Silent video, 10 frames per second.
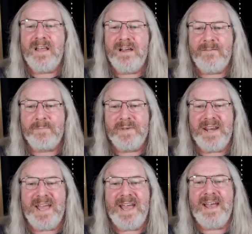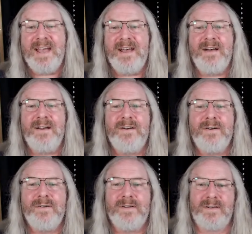Love me now,
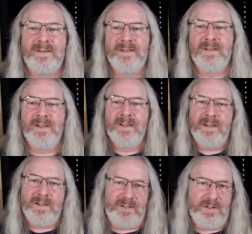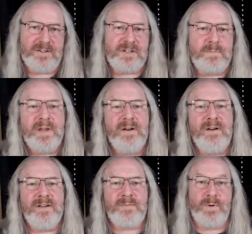and your
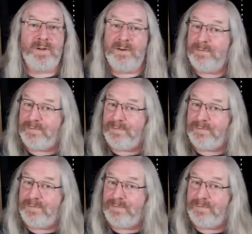spirit will